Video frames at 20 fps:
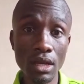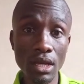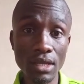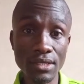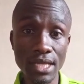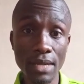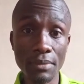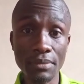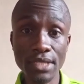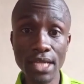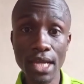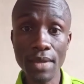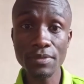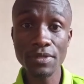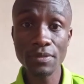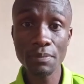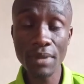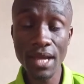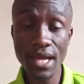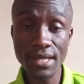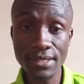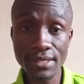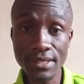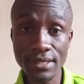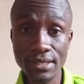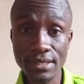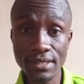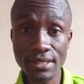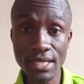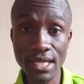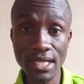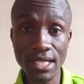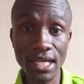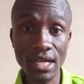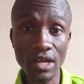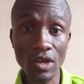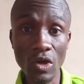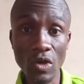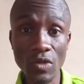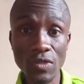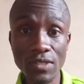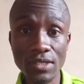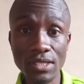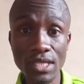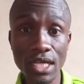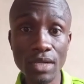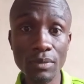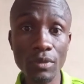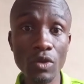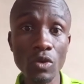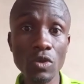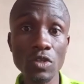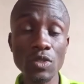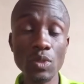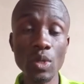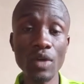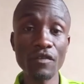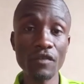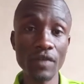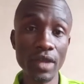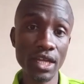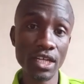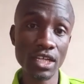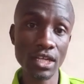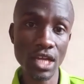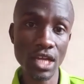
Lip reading: sometimes pass certain laws that may also affect